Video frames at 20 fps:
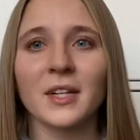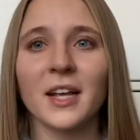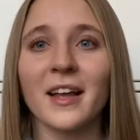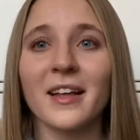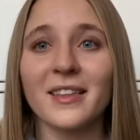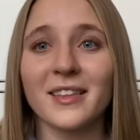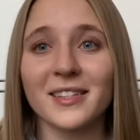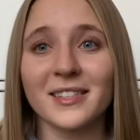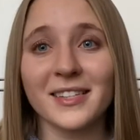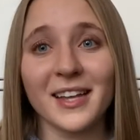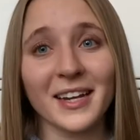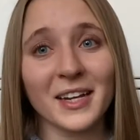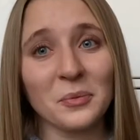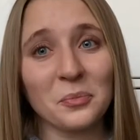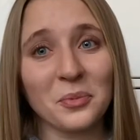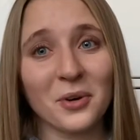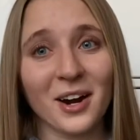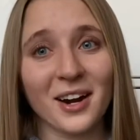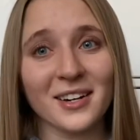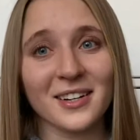The second
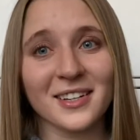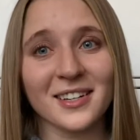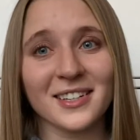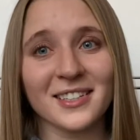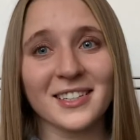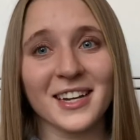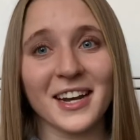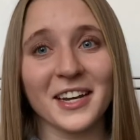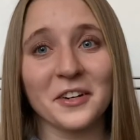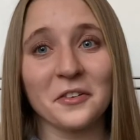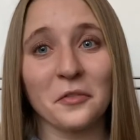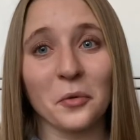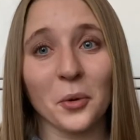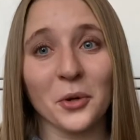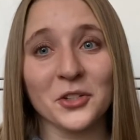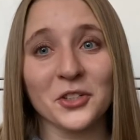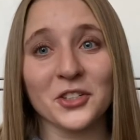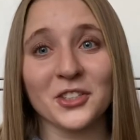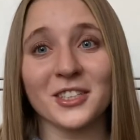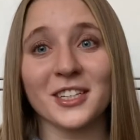product I
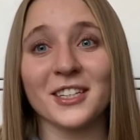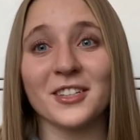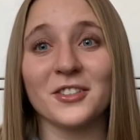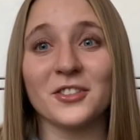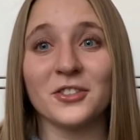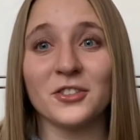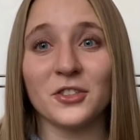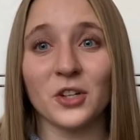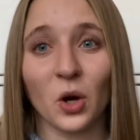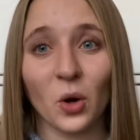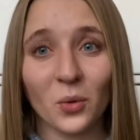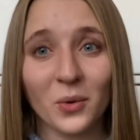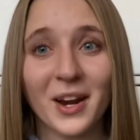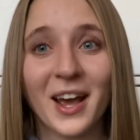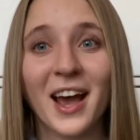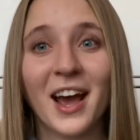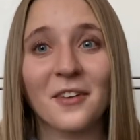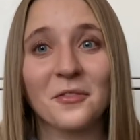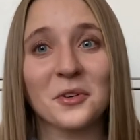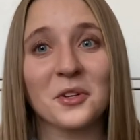unfortunately don't
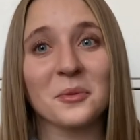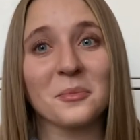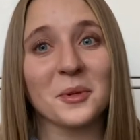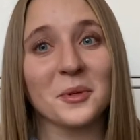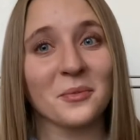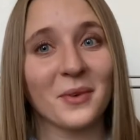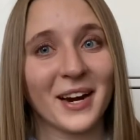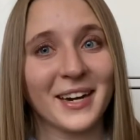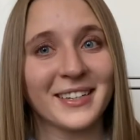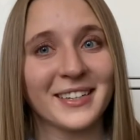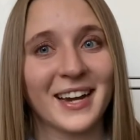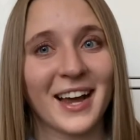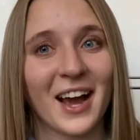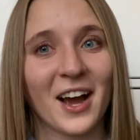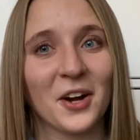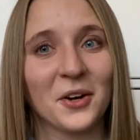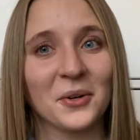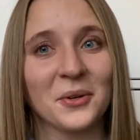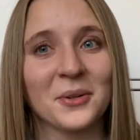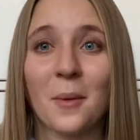have with me right
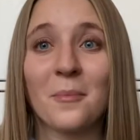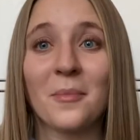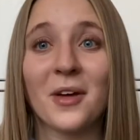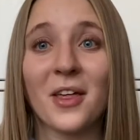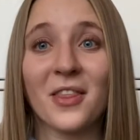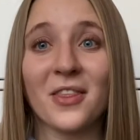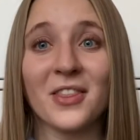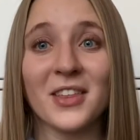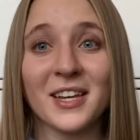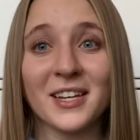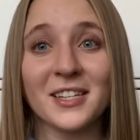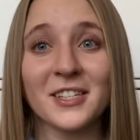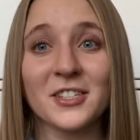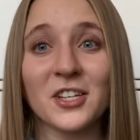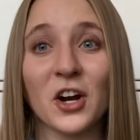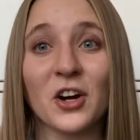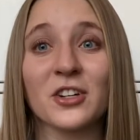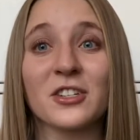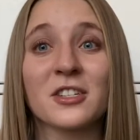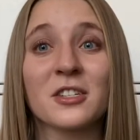now, but these
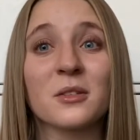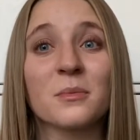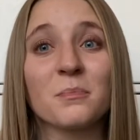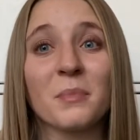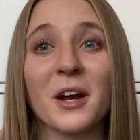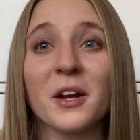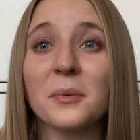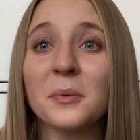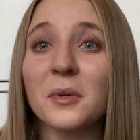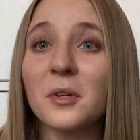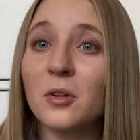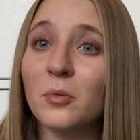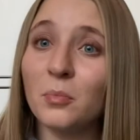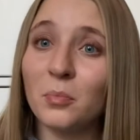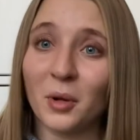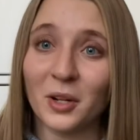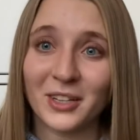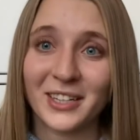are spiral bully